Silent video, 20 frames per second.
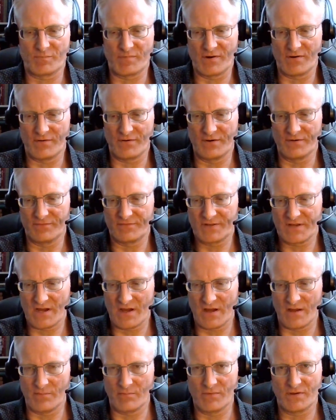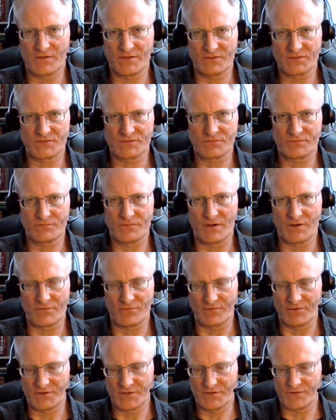period of time, this
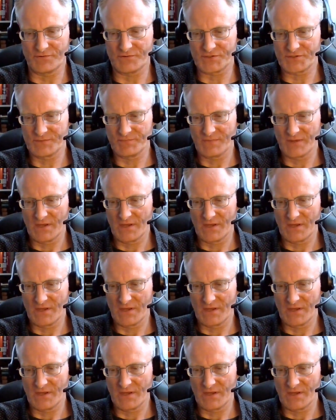100 years.